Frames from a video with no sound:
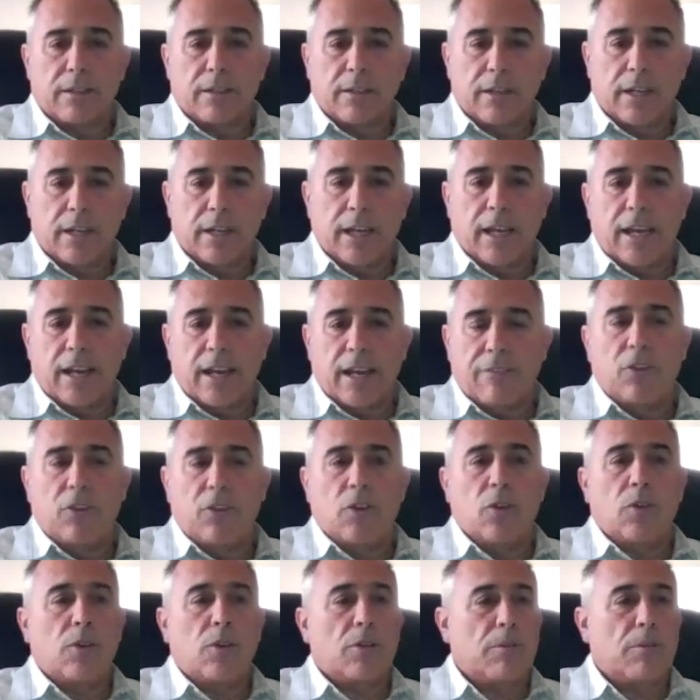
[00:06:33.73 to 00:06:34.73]
And again, if
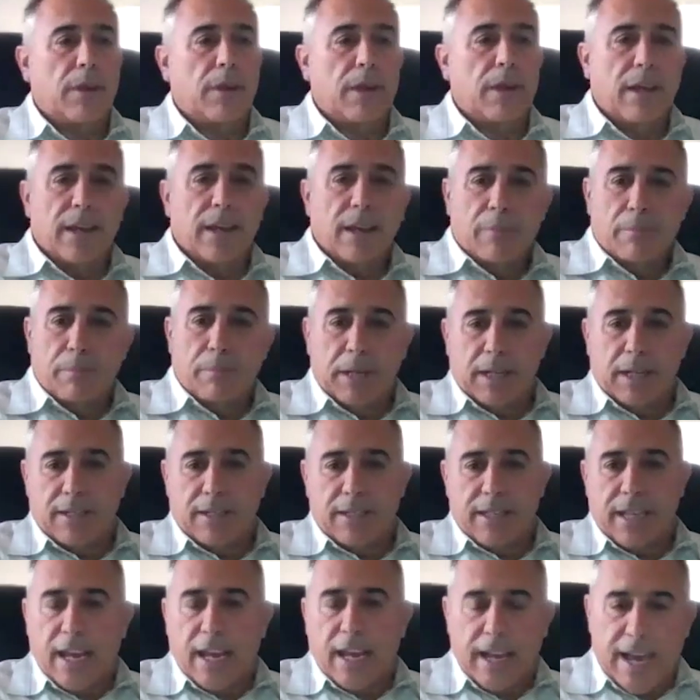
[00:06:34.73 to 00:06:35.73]
you're bidding
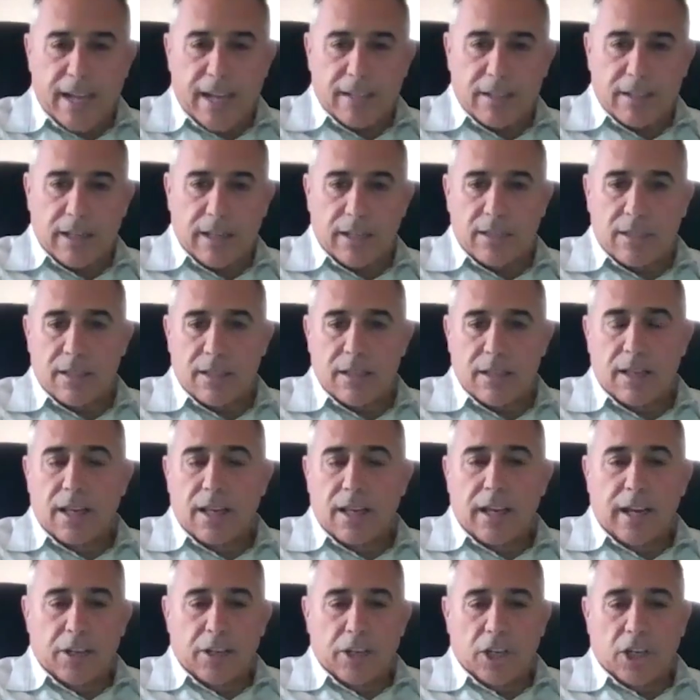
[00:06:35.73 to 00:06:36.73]
10 assets
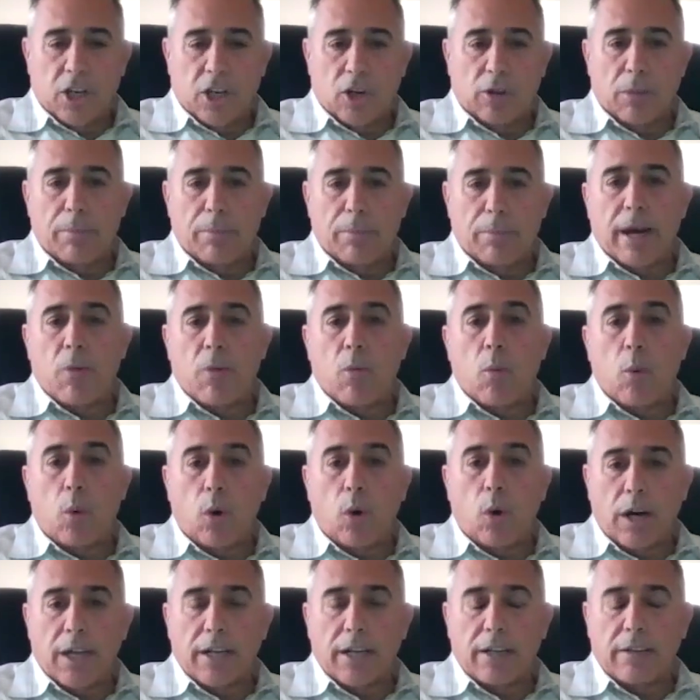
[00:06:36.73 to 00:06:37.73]
and you can only buy
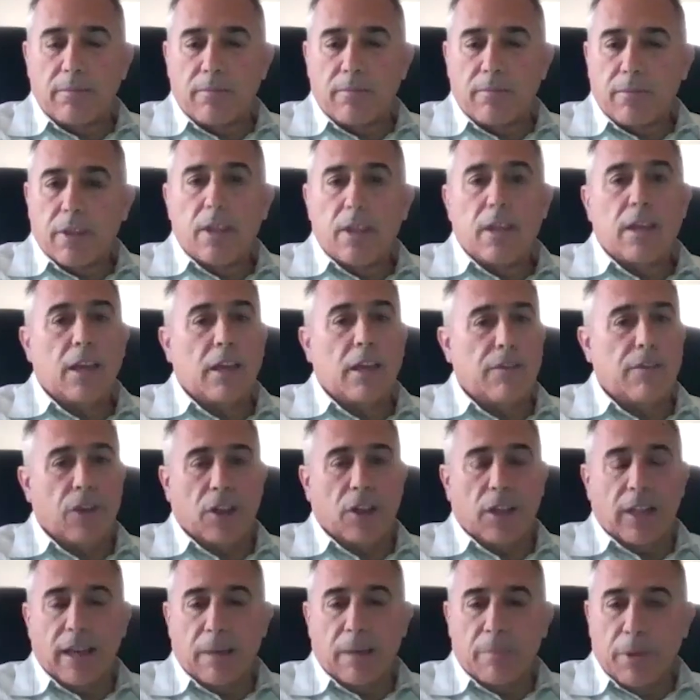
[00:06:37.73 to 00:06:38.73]
one, if you
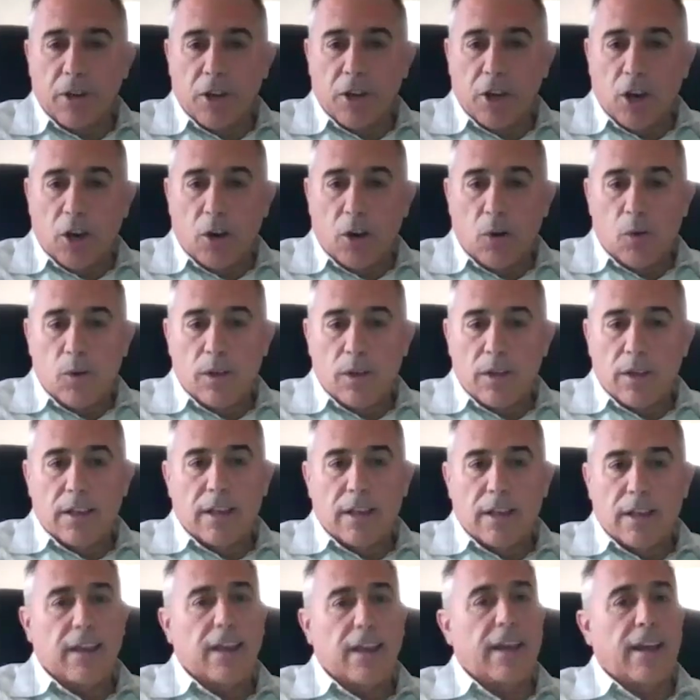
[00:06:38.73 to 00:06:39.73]
let me know,
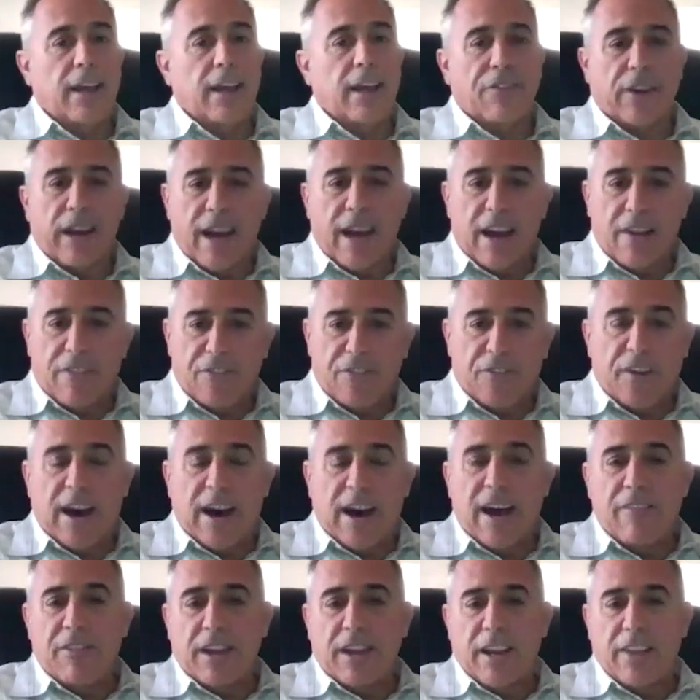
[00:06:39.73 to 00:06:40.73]
and if I have
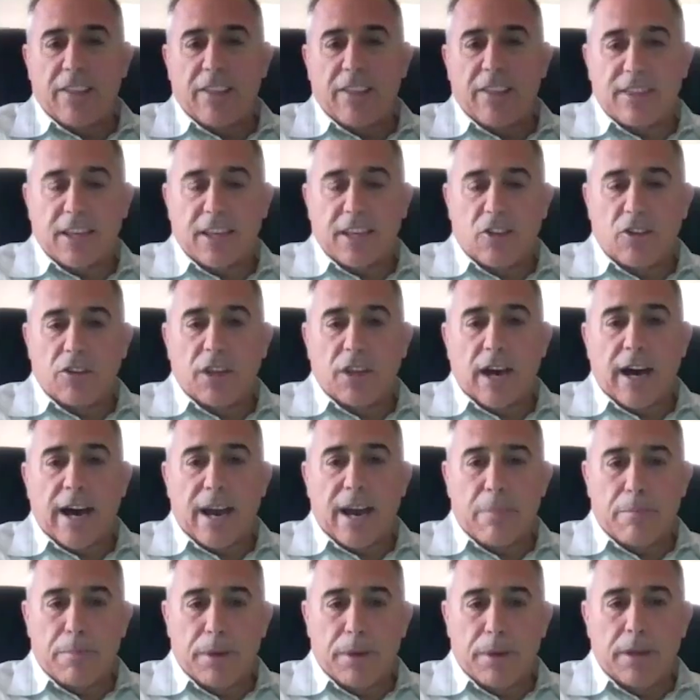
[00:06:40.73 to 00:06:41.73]
5 that I think you're the
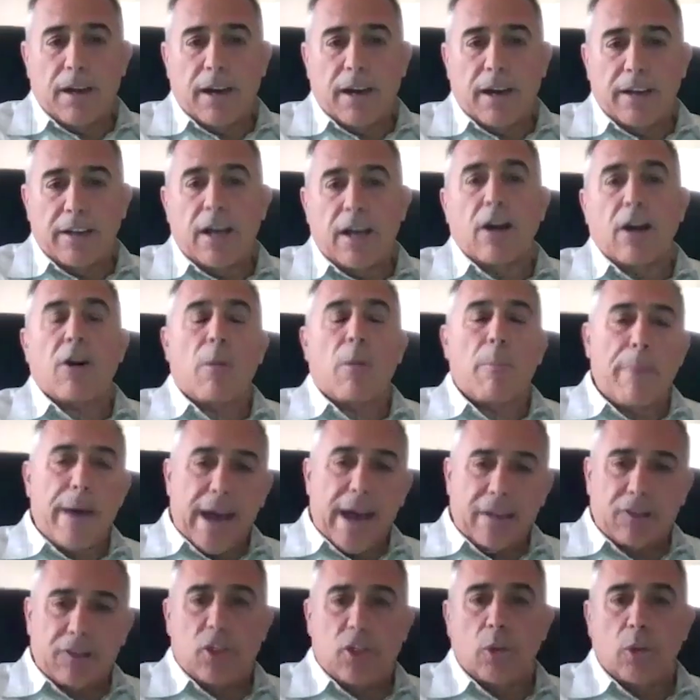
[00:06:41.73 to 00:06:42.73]
high bid on, I'll come
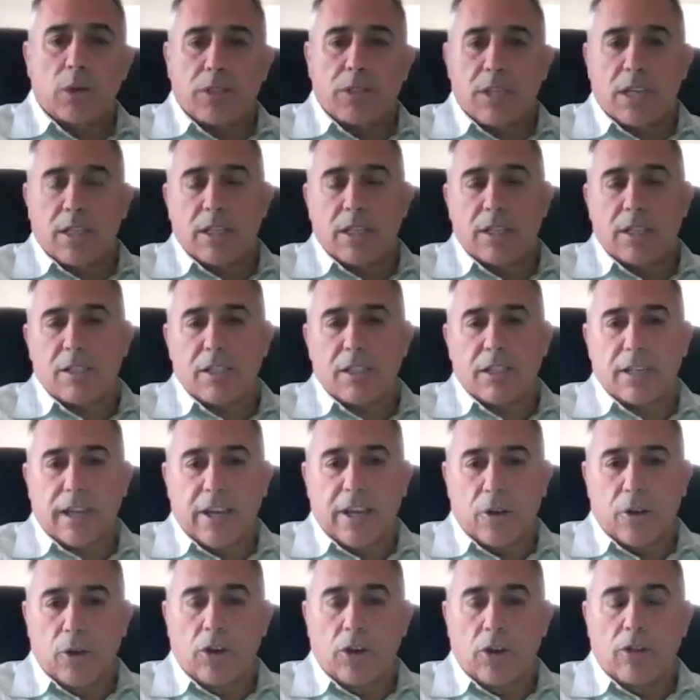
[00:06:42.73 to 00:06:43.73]
back to you and say, listen, I
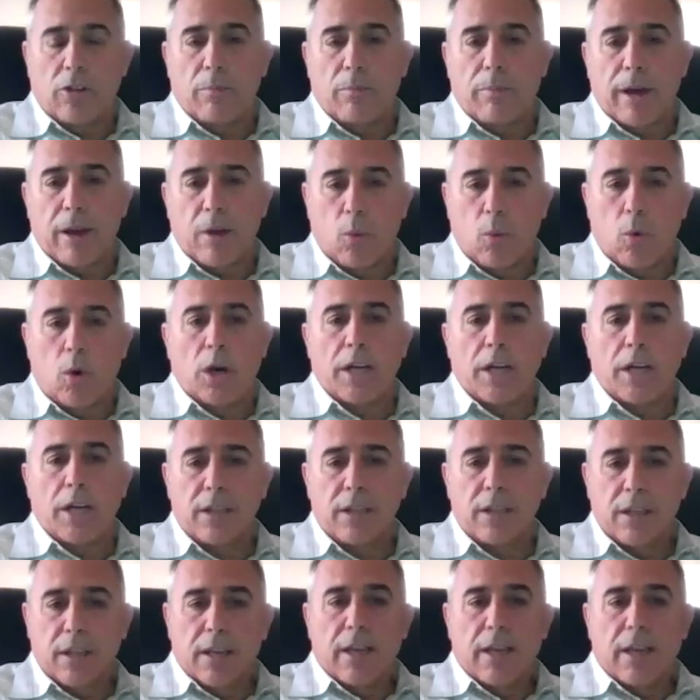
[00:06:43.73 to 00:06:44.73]
know you can only buy
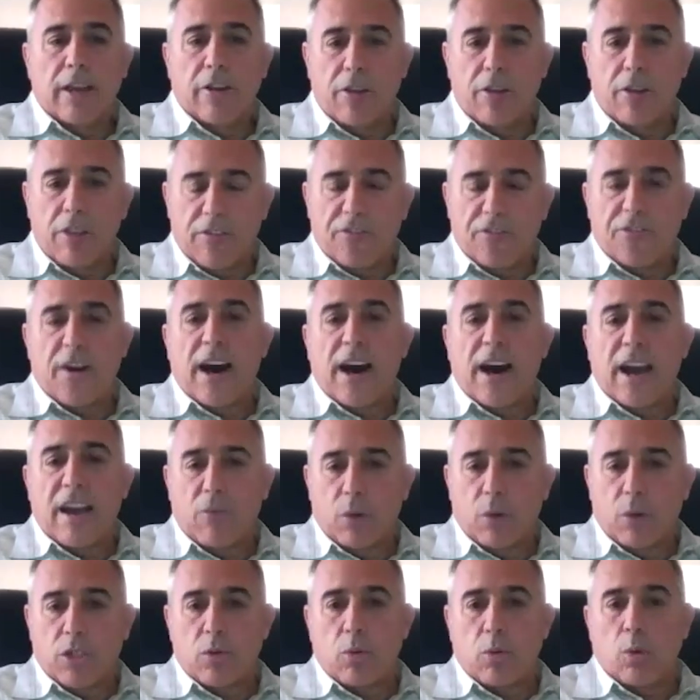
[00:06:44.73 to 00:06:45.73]
one. Here are the 5.
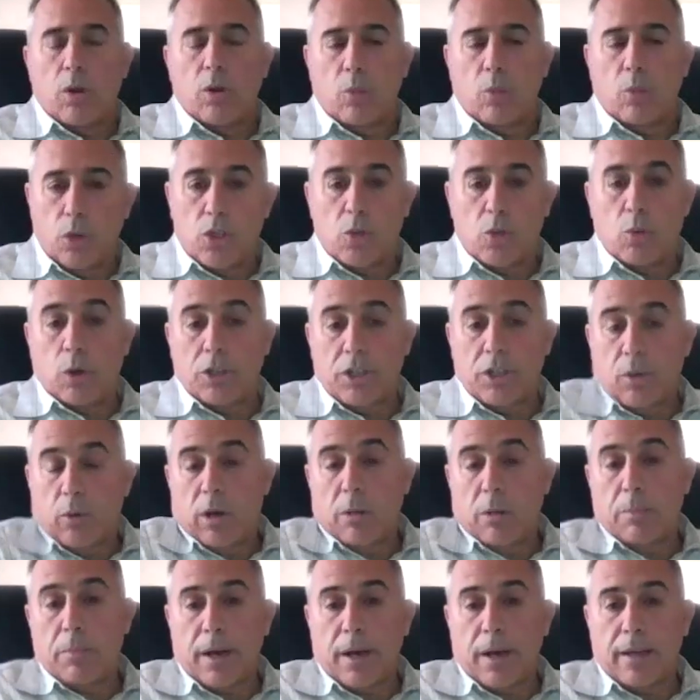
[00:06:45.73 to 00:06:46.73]
Which one do you want
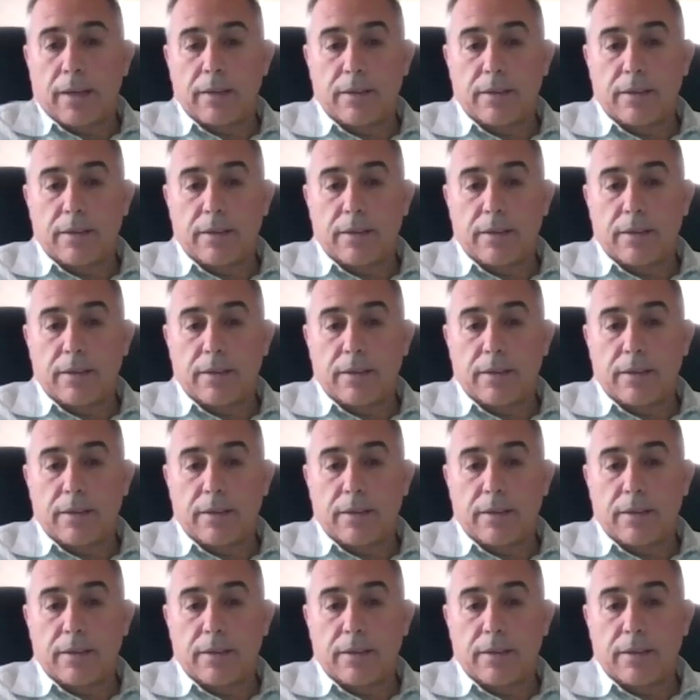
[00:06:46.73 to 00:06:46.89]
to buy?